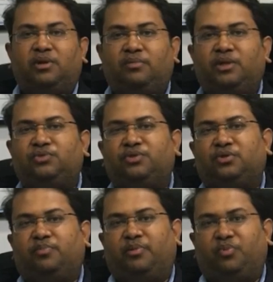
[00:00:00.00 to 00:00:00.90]
amendments which
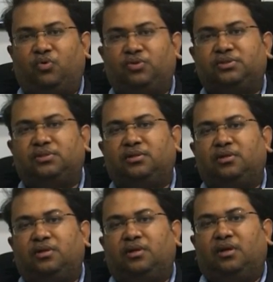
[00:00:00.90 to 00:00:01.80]
were proposed,
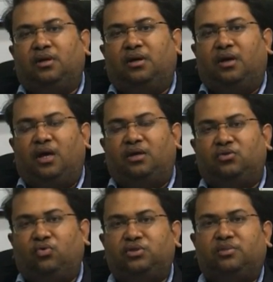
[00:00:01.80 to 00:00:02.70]

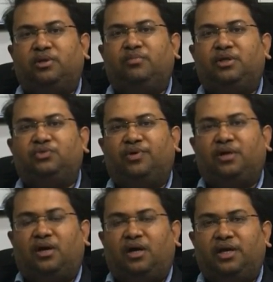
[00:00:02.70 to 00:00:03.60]
and those amendments
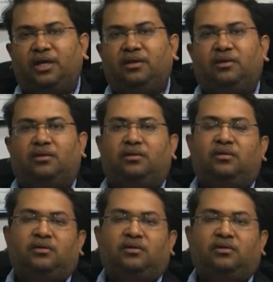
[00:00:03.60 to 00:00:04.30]
were again